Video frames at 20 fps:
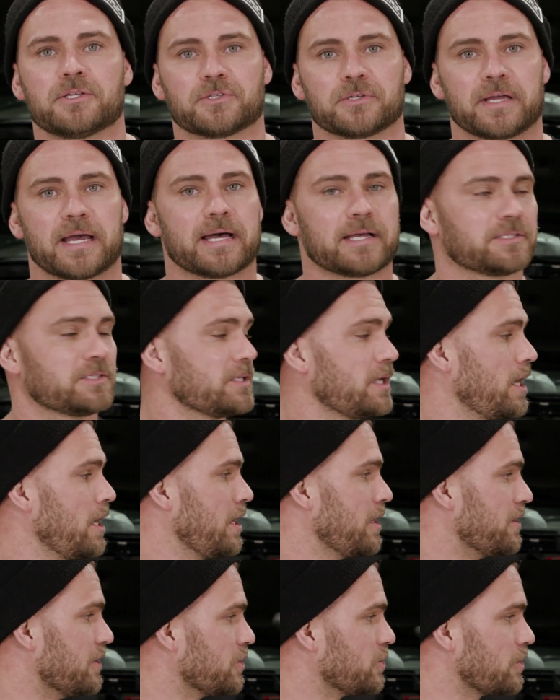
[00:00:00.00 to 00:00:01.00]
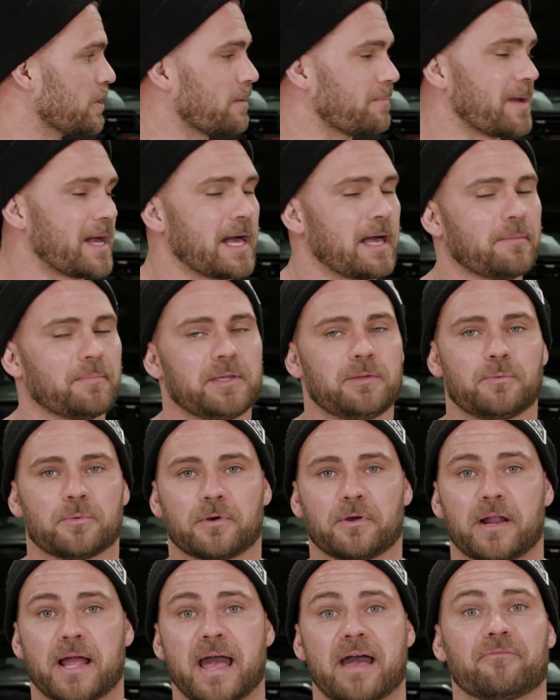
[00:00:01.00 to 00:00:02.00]
So guys, this truck behind me,
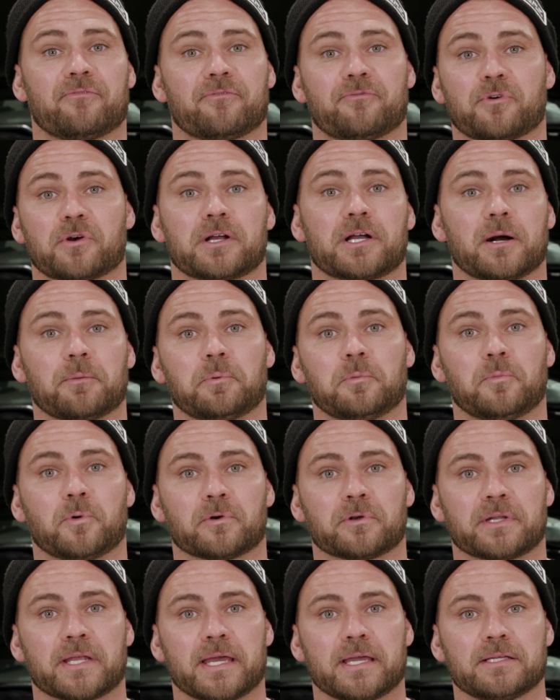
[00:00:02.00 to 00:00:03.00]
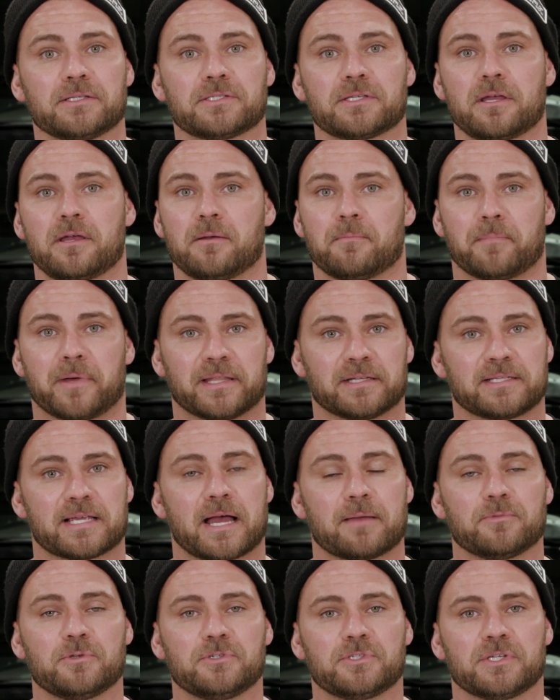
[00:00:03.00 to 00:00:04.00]
we're gonna have it for a couple more days. By the
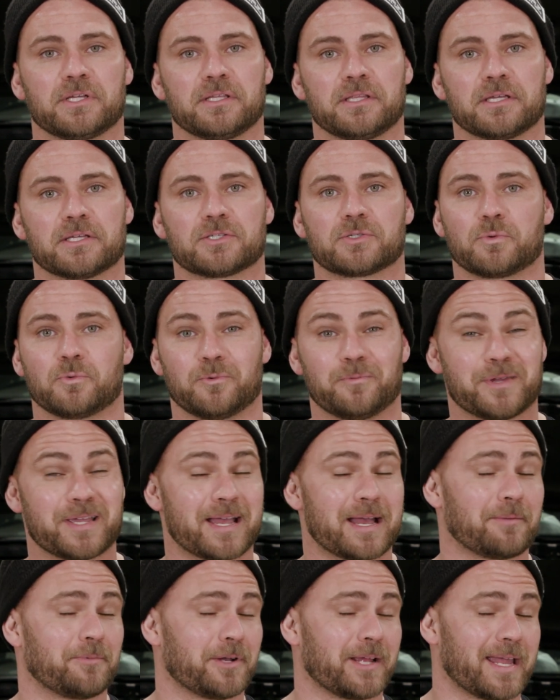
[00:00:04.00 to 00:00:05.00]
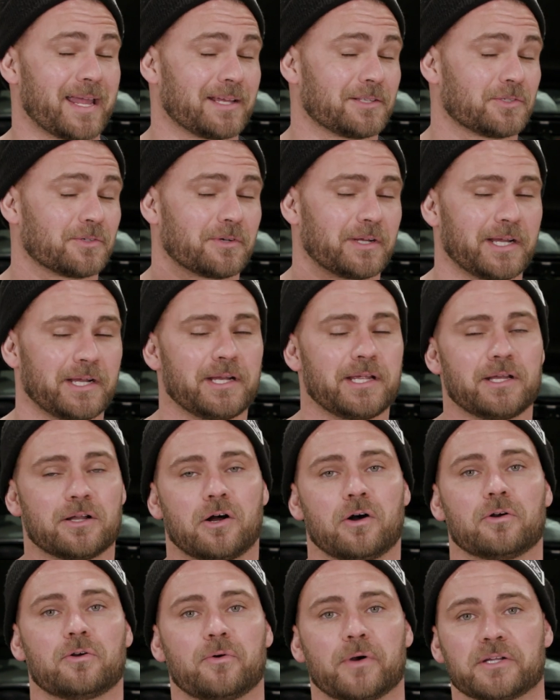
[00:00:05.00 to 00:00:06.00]
time you see this, we'll be able to answer any and
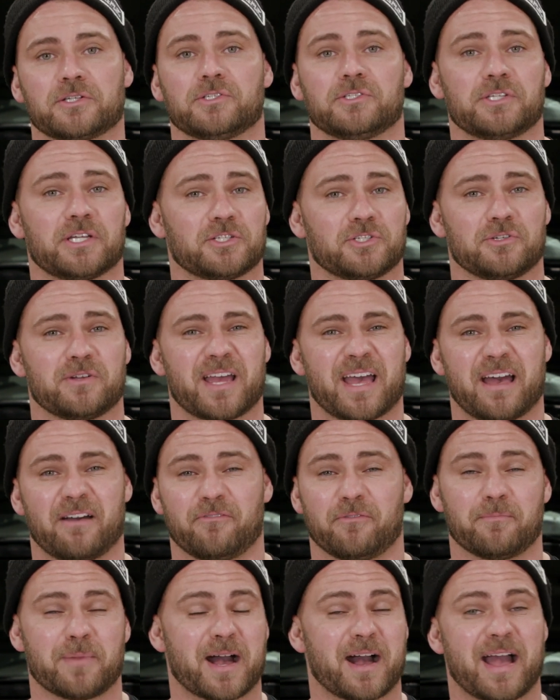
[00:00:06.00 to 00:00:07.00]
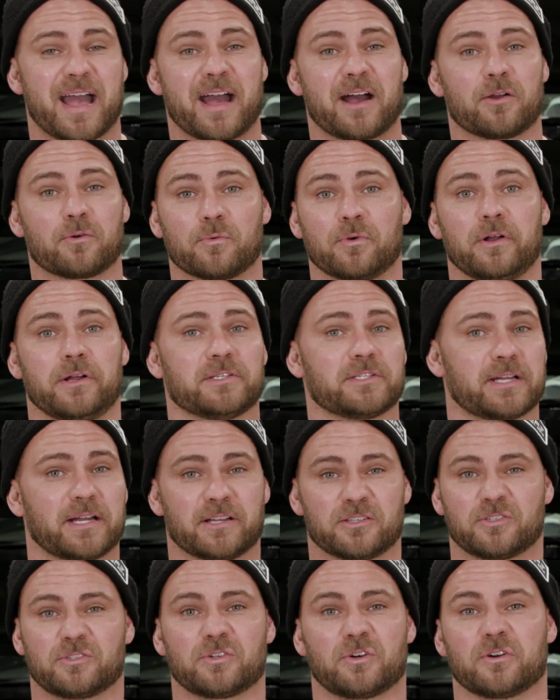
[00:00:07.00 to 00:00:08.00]
all questions that you have about how it runs,
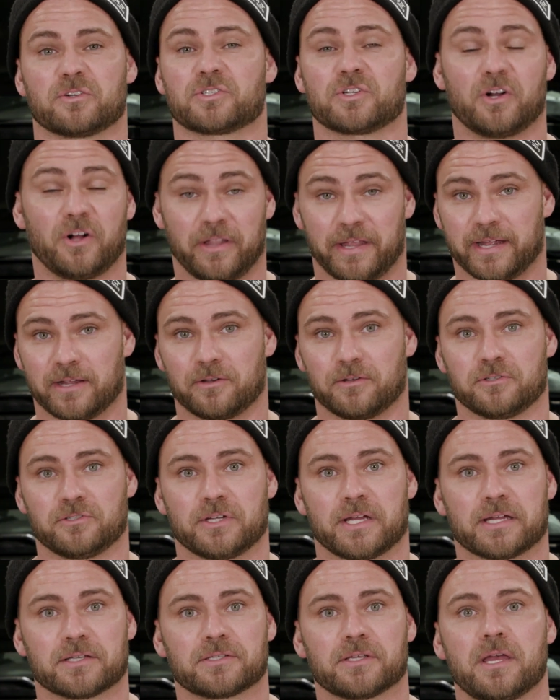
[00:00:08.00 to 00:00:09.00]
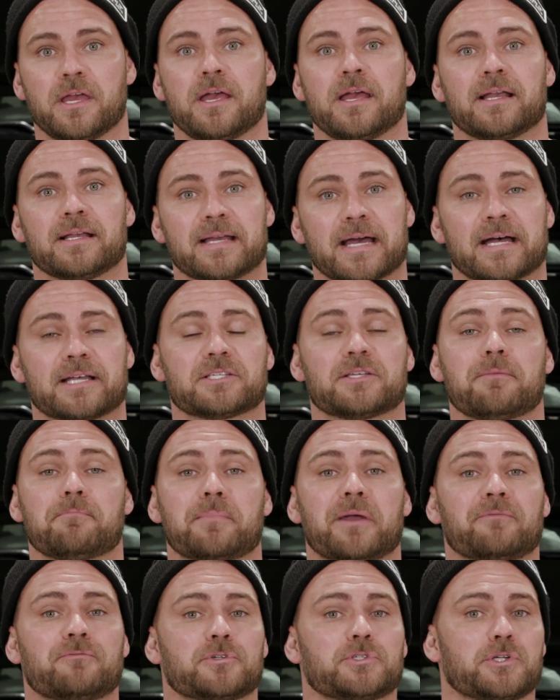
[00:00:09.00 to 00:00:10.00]
how it starts, all that good jazz. Guys,
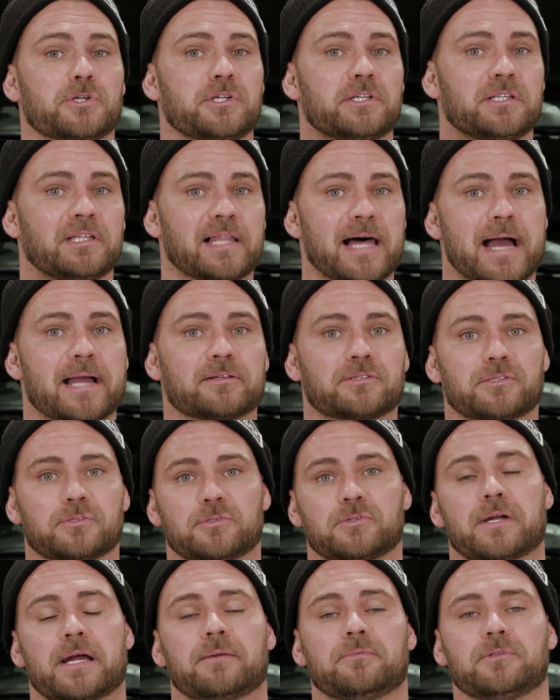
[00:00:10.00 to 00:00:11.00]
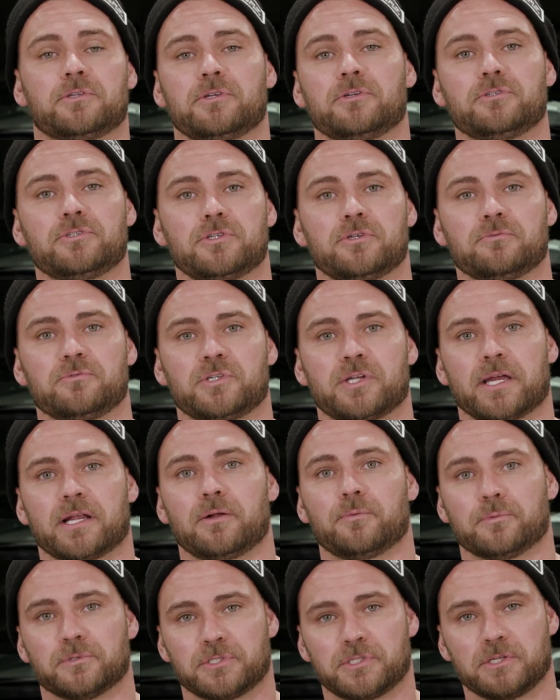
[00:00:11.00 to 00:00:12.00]
make for sure you like, subscribe to the YouTube
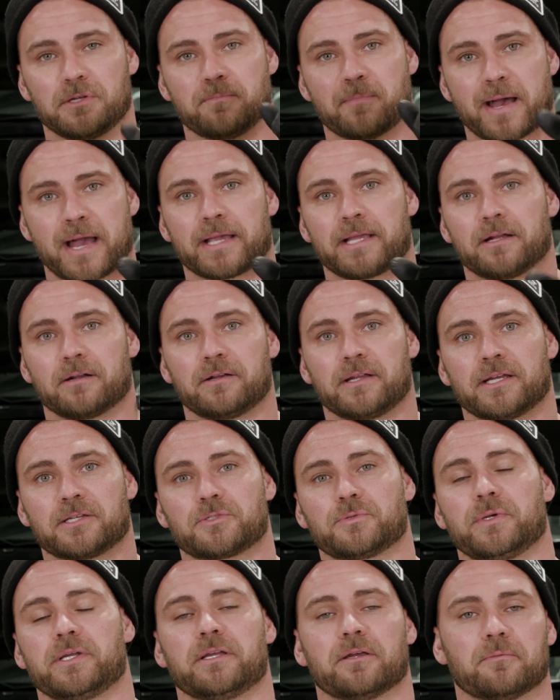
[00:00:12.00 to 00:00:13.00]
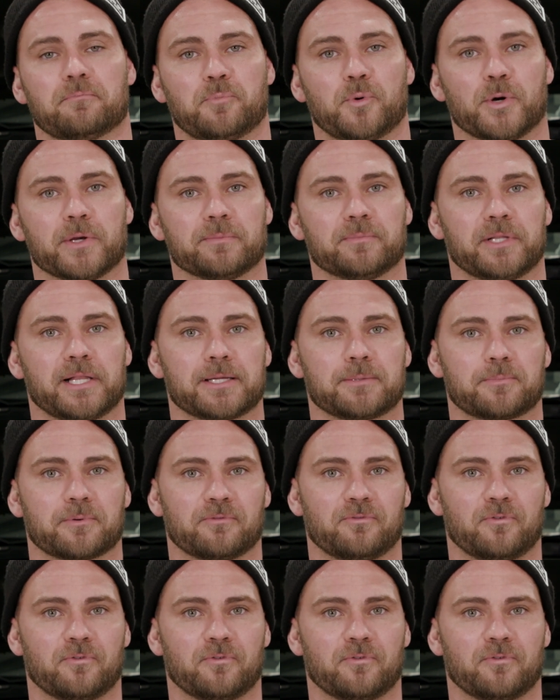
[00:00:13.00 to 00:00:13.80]
channel. We'll see you back here next week at Point Blank